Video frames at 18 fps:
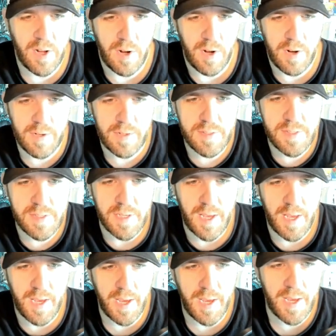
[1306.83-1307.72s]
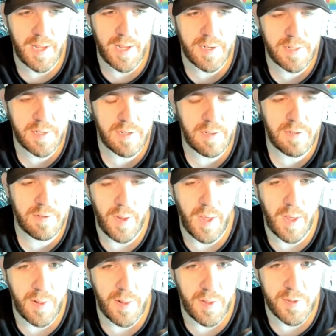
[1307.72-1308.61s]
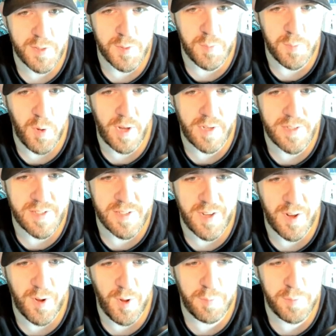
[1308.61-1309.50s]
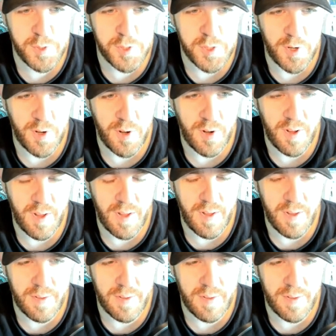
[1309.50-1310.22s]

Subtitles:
cards. And not a lot of surprises here, I'm sure.